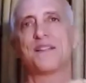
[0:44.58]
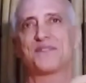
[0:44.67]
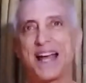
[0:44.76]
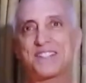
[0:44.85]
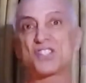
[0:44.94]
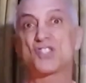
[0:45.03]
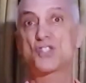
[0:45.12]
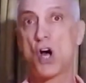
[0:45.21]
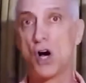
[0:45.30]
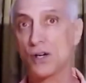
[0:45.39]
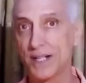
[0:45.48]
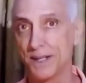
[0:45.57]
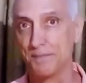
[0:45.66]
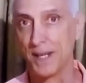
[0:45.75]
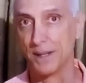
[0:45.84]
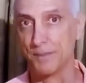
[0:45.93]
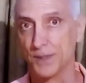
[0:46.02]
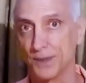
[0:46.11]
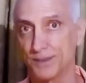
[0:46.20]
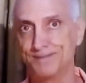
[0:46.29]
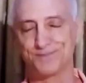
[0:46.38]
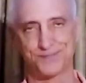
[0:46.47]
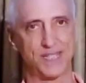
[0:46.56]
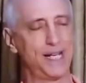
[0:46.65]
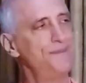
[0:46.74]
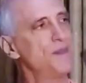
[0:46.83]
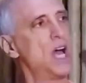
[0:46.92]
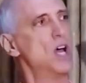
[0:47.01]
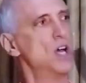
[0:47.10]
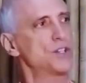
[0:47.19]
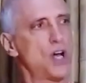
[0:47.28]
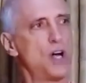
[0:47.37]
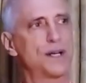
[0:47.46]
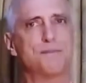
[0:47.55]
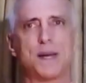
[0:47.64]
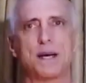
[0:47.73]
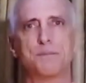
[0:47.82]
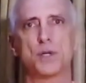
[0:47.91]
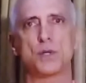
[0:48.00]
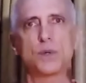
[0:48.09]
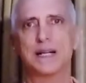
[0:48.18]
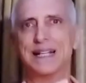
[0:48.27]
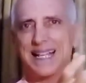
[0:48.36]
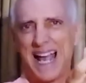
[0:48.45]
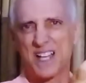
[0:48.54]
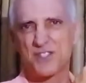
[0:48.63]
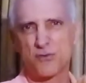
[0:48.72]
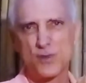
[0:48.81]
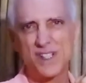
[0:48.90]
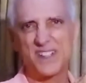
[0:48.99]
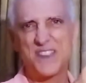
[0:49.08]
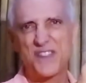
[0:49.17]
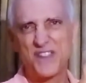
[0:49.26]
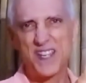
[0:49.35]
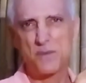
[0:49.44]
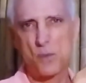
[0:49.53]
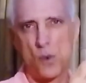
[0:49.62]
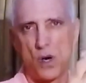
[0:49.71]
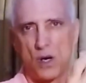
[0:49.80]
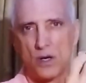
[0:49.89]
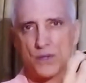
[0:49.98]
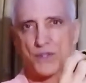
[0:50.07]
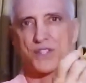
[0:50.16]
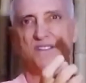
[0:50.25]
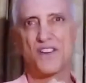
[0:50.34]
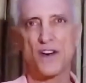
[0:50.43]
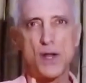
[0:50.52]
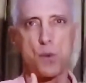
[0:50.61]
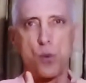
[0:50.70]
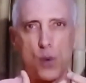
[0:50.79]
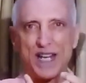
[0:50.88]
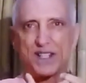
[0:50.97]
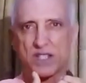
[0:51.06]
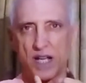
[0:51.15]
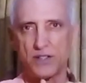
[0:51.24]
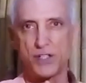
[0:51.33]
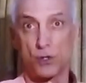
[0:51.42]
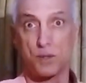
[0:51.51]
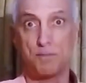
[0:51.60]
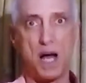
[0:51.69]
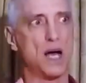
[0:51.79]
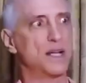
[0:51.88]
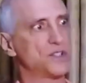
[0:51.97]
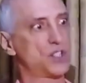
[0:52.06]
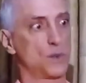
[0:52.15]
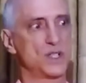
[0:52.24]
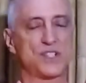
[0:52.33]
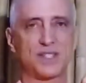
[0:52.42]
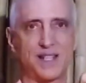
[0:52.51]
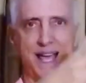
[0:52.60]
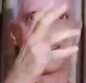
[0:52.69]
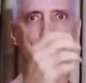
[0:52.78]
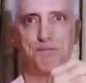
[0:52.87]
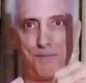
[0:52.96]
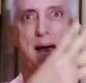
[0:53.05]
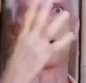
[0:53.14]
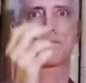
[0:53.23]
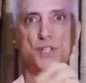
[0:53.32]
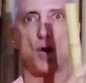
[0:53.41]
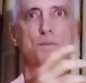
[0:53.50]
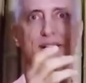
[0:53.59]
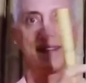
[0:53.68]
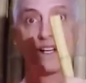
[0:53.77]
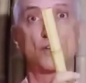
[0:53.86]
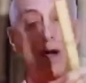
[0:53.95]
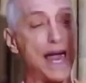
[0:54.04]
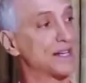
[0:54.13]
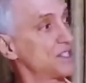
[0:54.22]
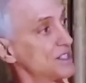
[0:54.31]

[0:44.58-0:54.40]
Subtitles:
That's Tonkin bamboo, okay? Tonkin bamboo has really thin walls and very weak cellular bonds, so it just kind of pops open and it cracks.